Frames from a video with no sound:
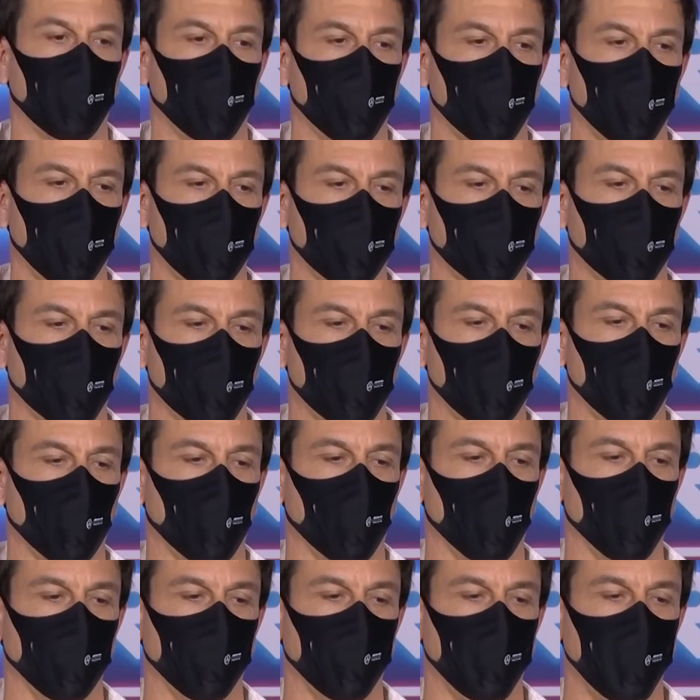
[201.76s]
think Formula
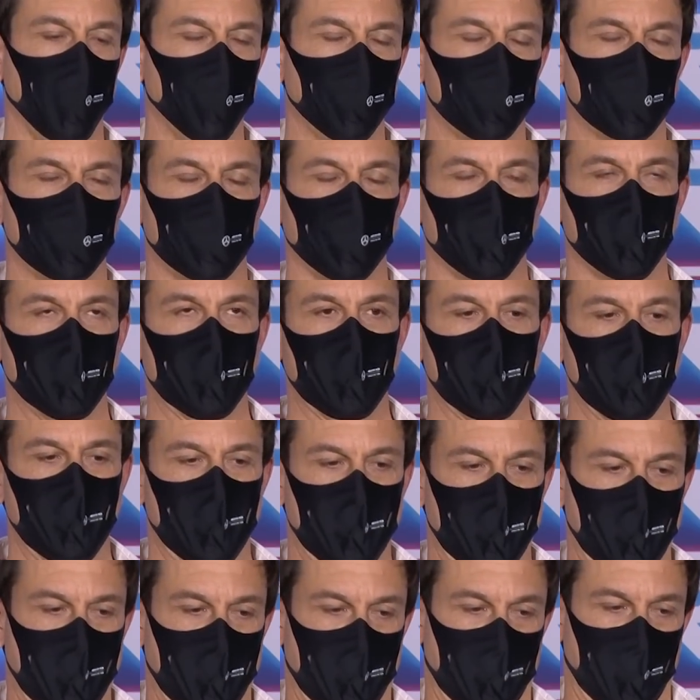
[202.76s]
One needs
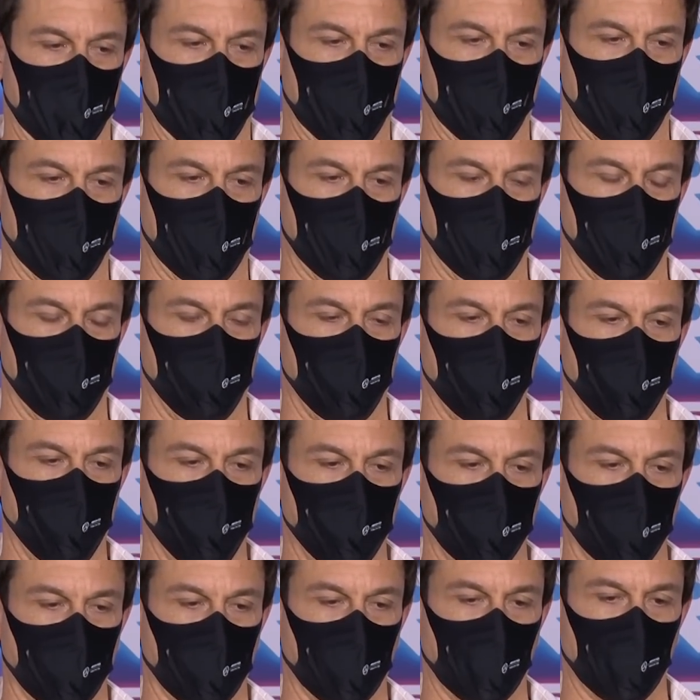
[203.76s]
um,
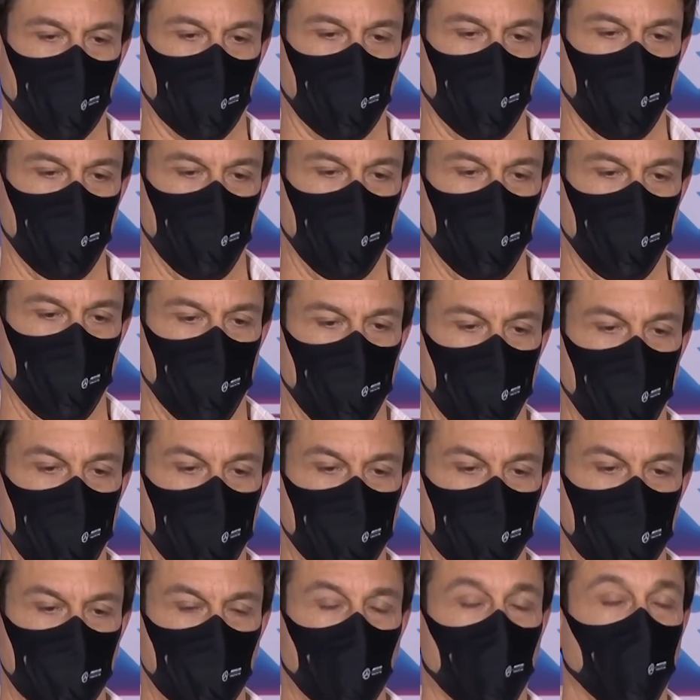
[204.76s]

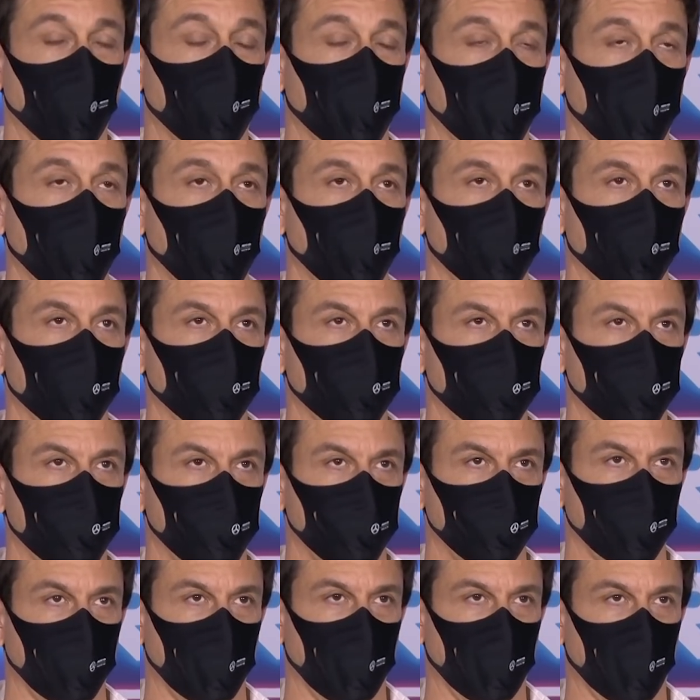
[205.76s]
needs content
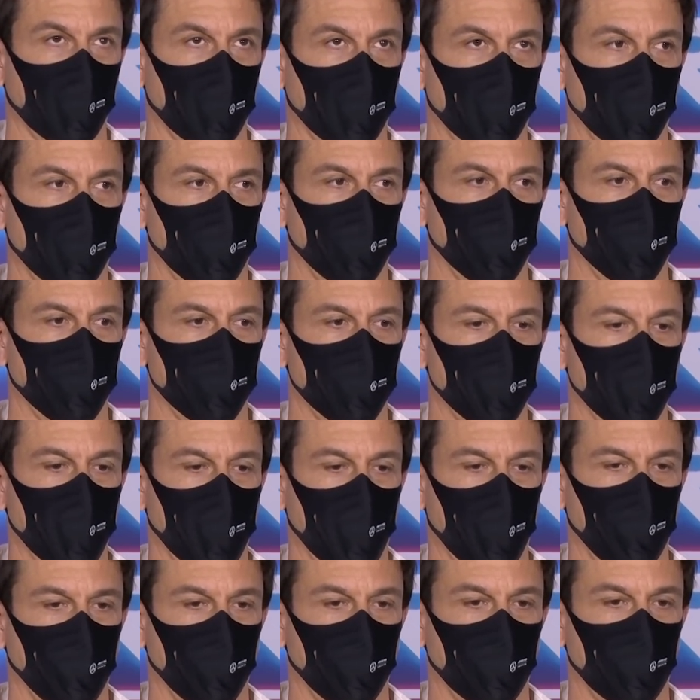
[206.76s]
um,
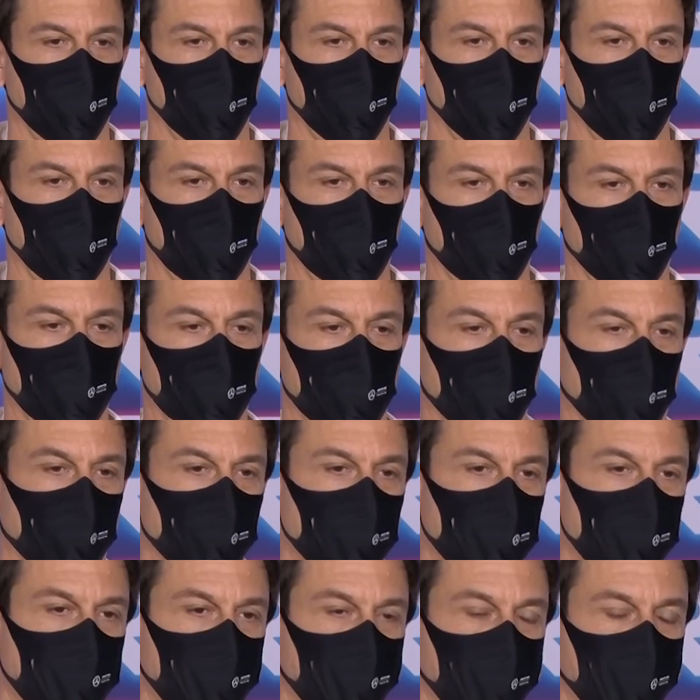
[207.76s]
and
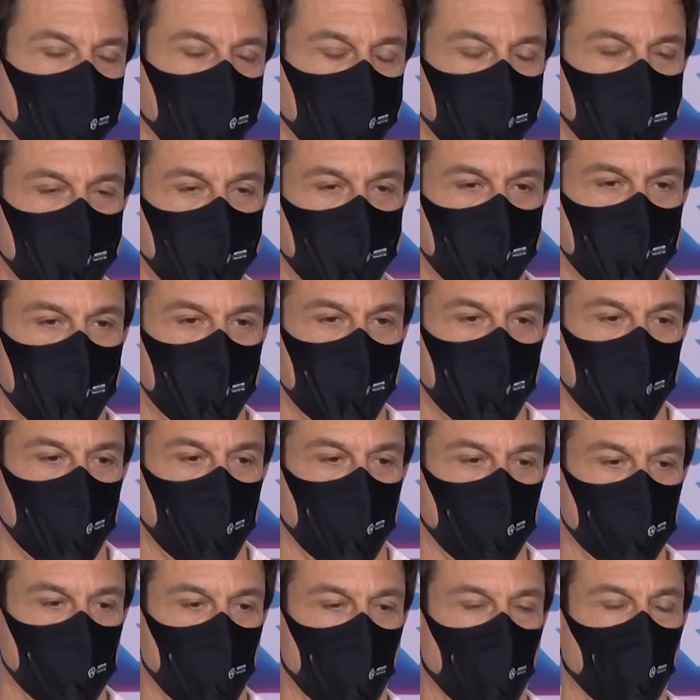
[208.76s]
controversy.
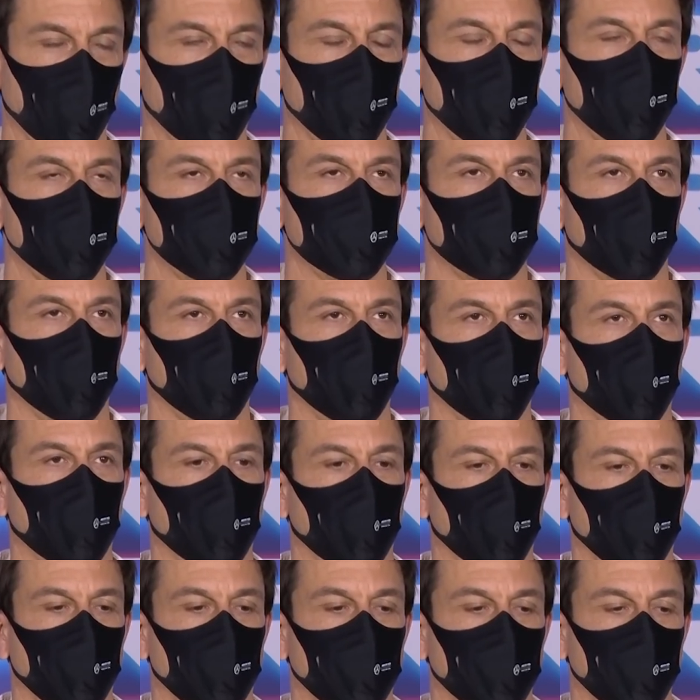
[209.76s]
As long as it is
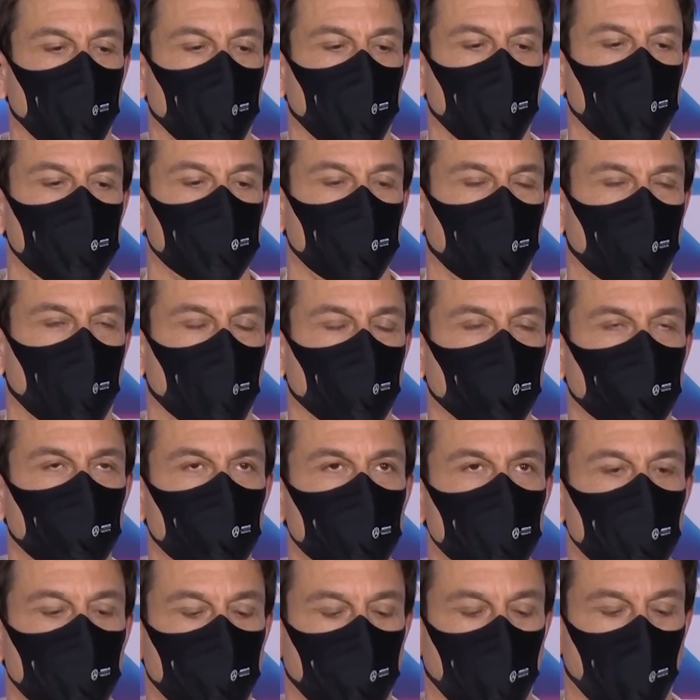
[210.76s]
uh, it, it is around the
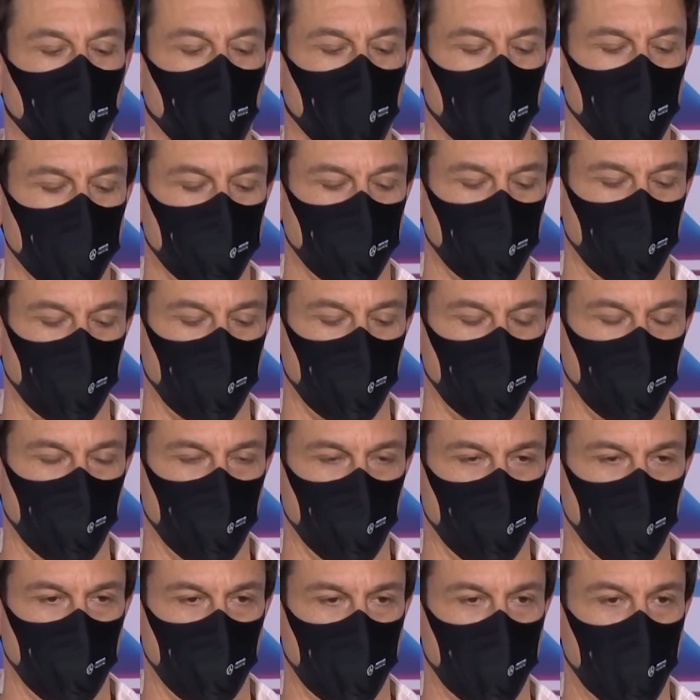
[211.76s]
sport,
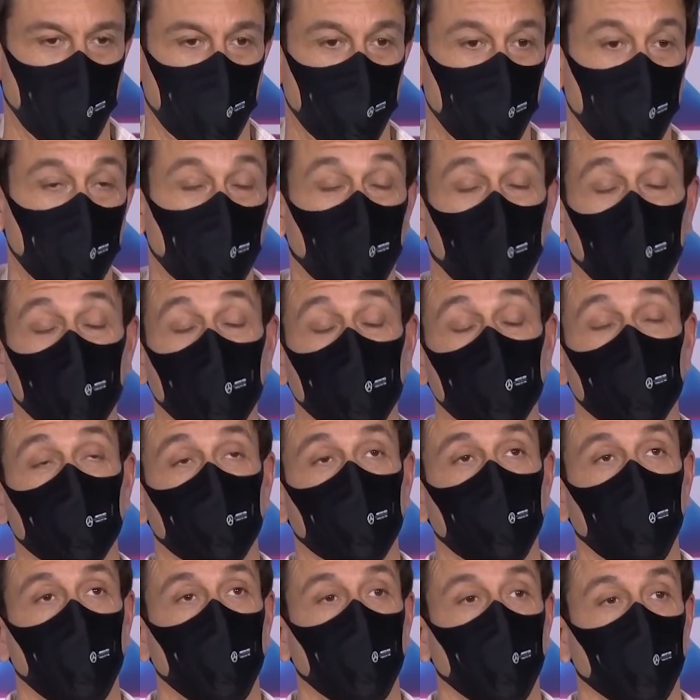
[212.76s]
it can be quite
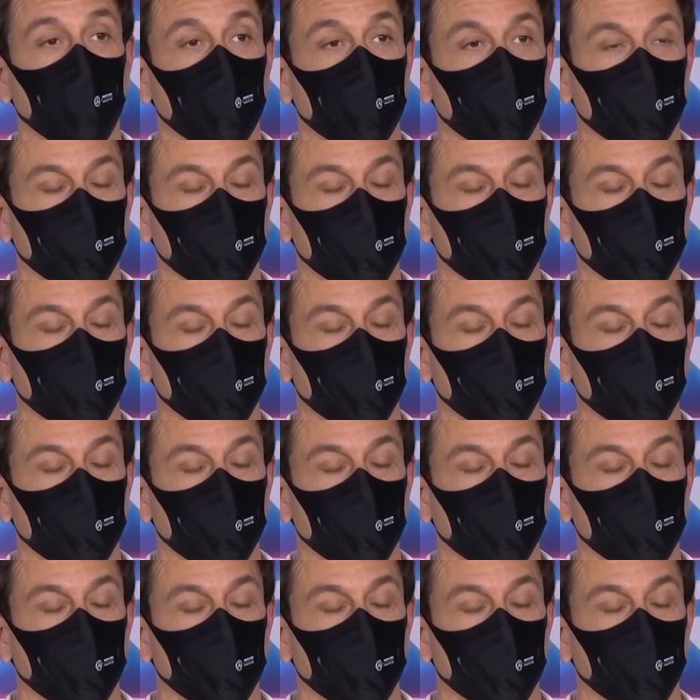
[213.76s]
entertaining.